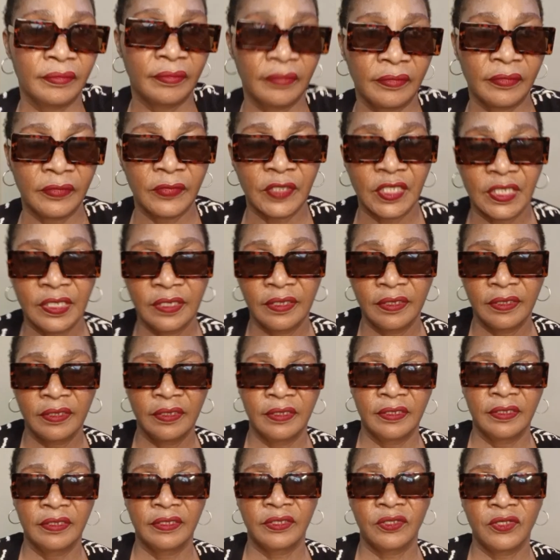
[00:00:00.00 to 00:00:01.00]
So after
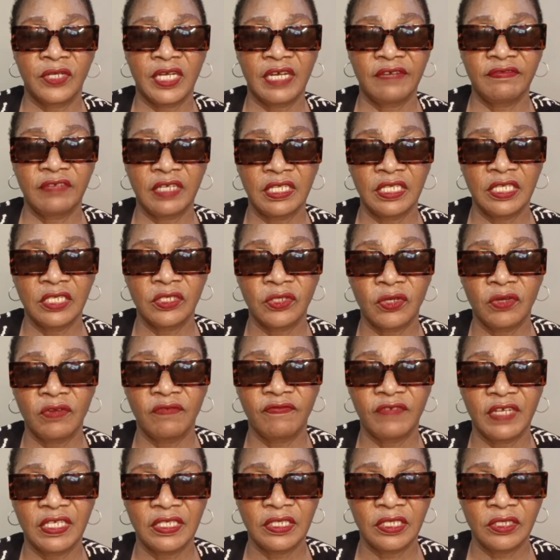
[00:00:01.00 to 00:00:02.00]
this conversation, you
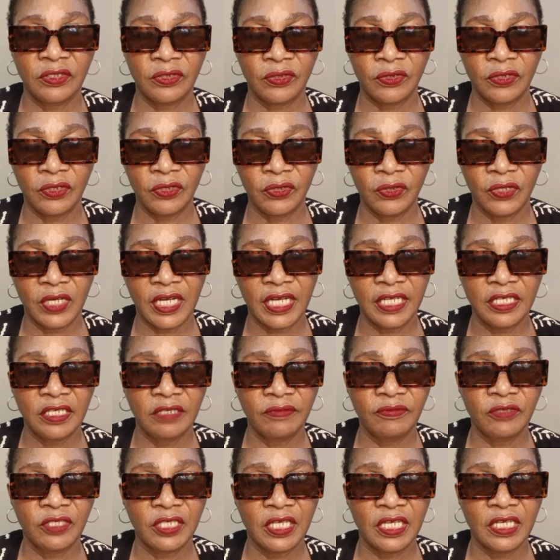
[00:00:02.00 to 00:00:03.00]
heard him saying he would
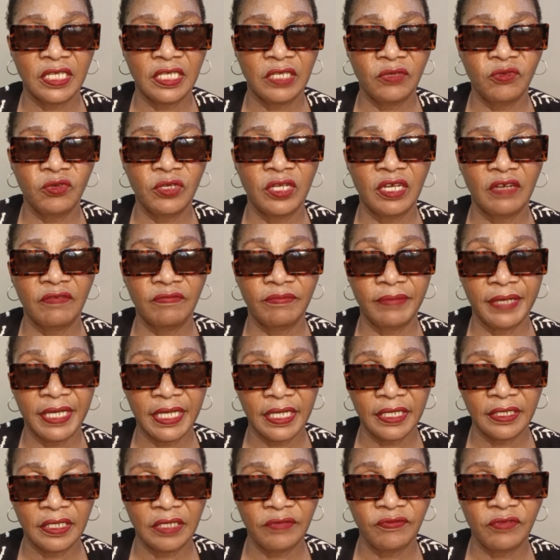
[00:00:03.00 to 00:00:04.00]
have begged, even he would have
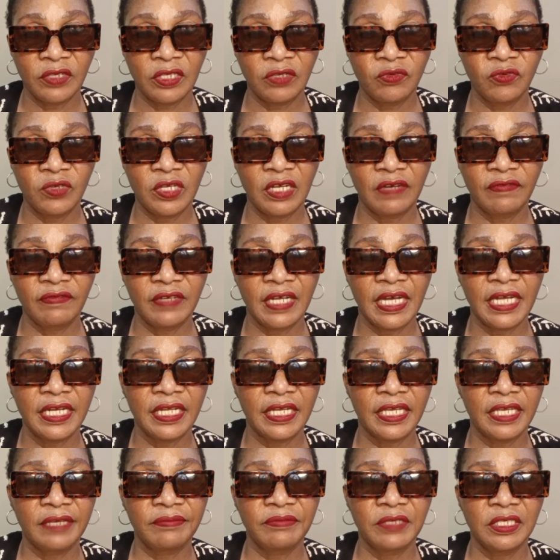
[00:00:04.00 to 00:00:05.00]
done ABC for
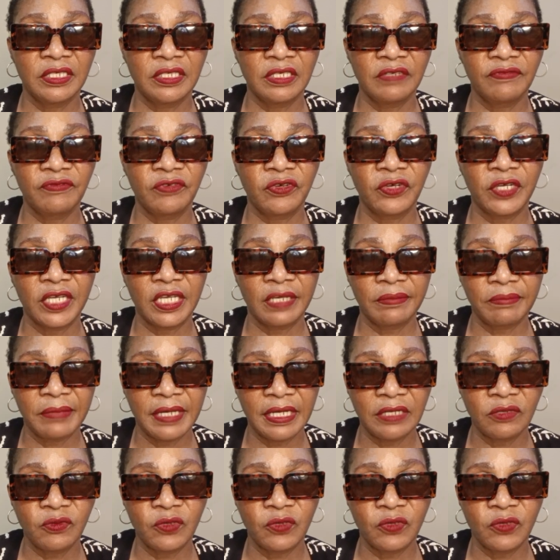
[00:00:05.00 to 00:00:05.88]
Emmanuel to go to school.